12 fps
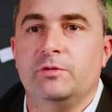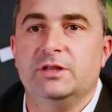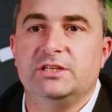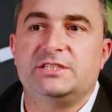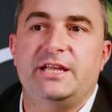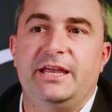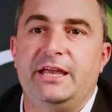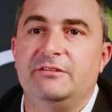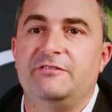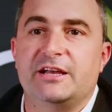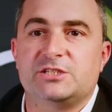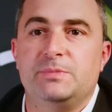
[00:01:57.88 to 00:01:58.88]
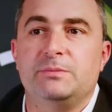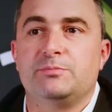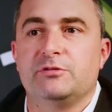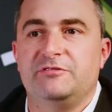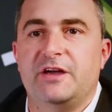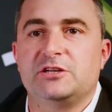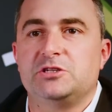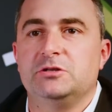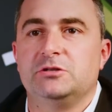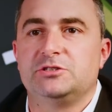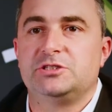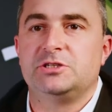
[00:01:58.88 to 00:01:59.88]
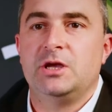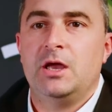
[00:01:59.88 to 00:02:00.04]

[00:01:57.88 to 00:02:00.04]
real estate investment professionals.